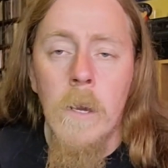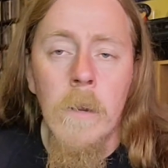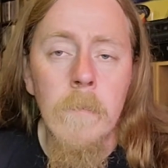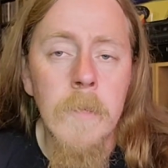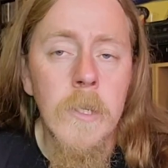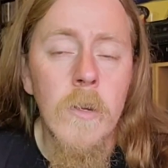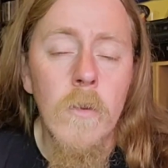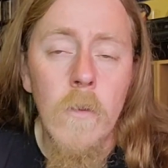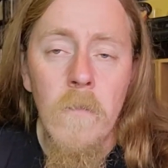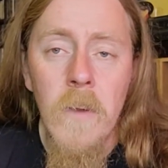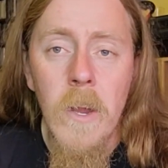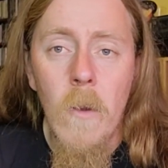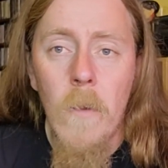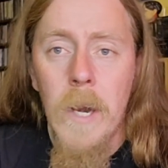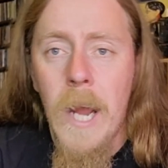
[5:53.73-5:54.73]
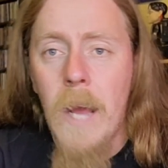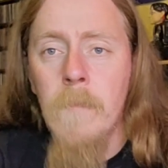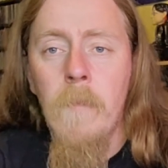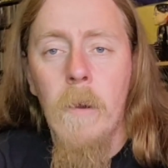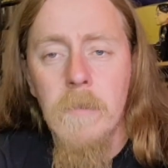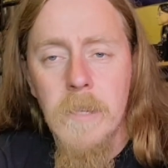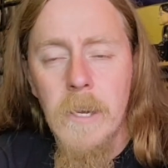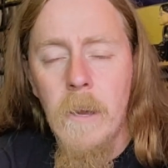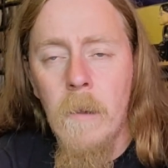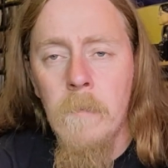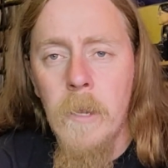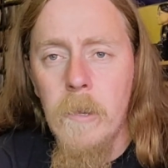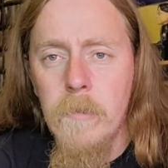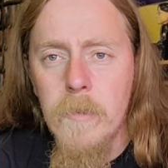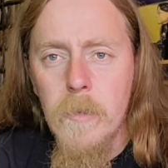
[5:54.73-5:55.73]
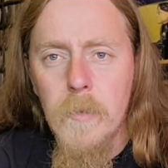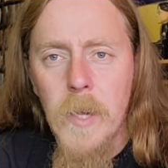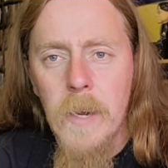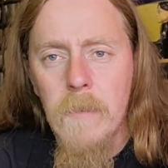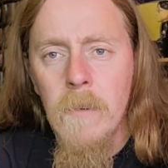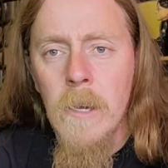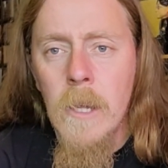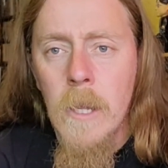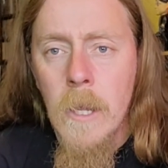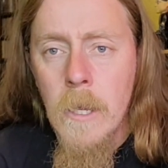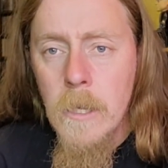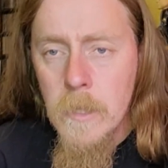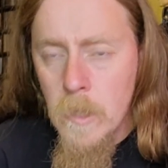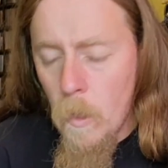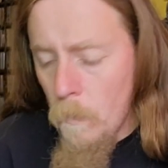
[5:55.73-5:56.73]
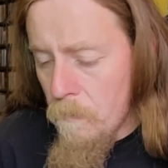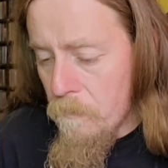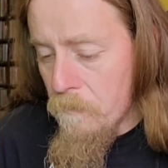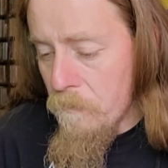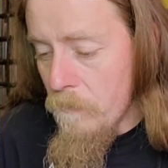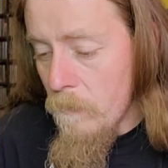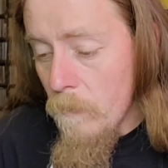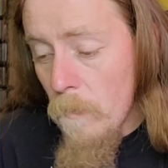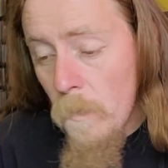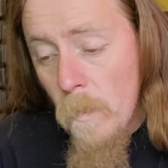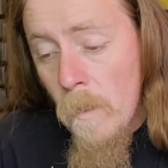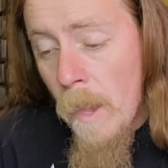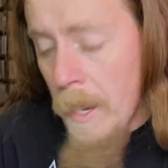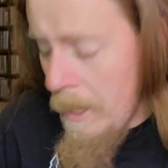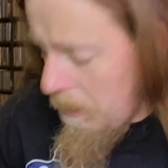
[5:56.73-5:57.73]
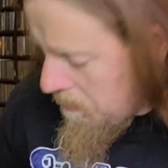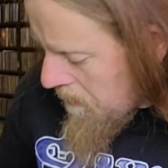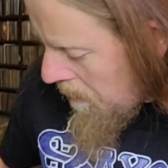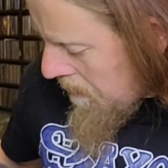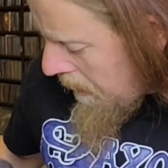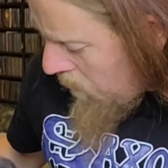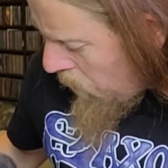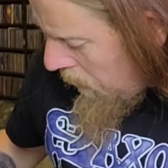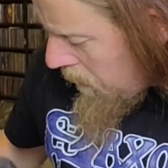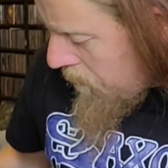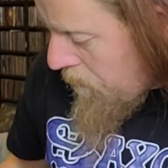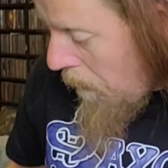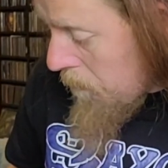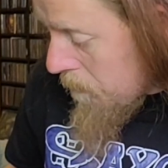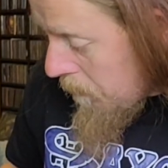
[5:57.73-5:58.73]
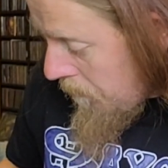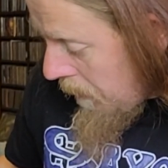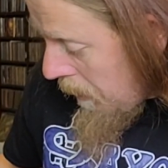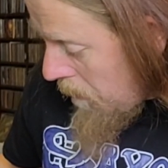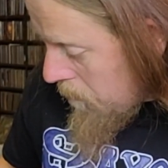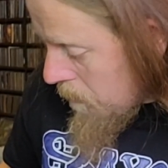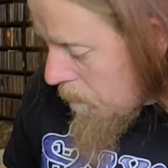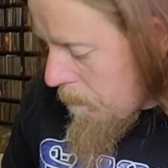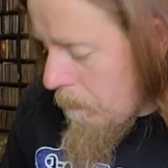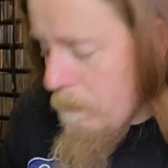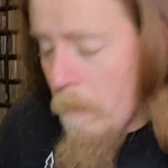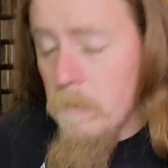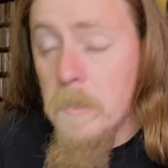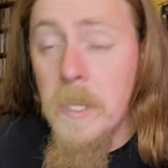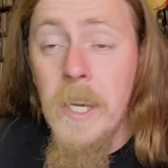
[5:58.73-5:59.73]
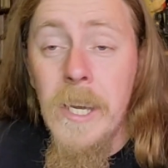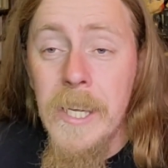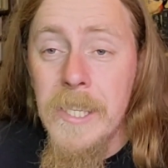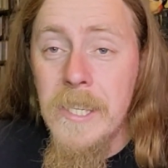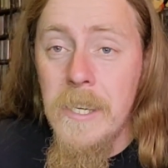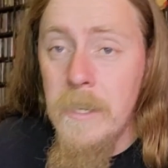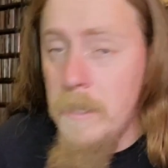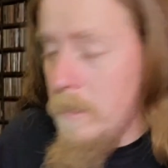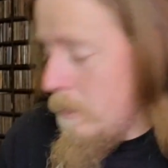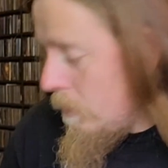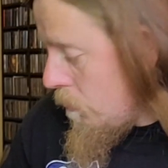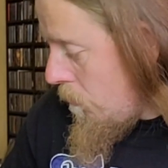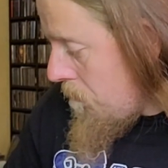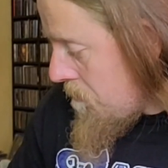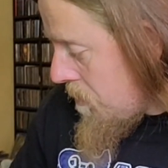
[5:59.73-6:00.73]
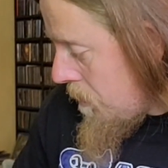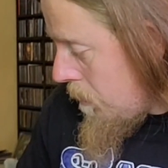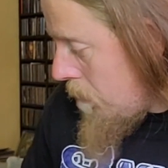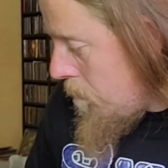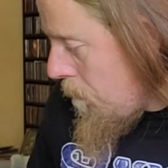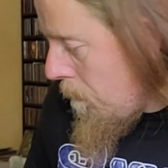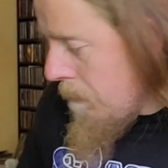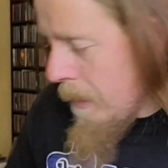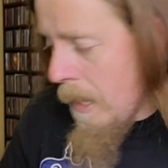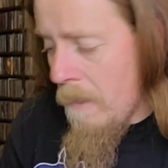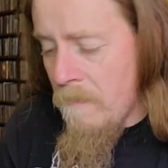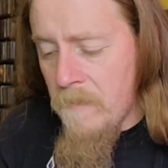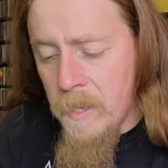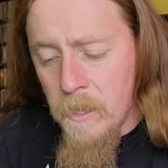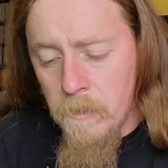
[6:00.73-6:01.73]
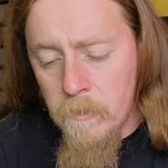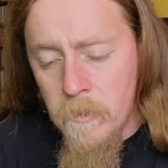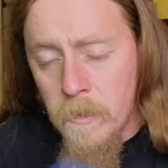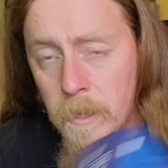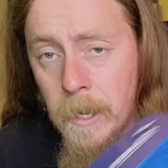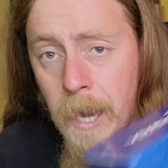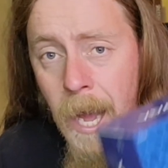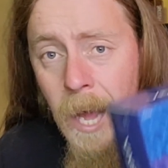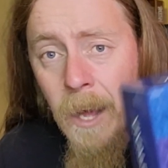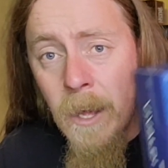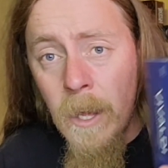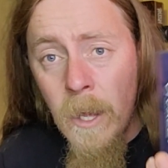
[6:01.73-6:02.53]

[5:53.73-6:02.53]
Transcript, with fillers: and I'll be doing a video on that and posting it on my YouTube channel. So, and as I said, when I post the videos, I'll be posting links in the description and I'll probably get a video done on that.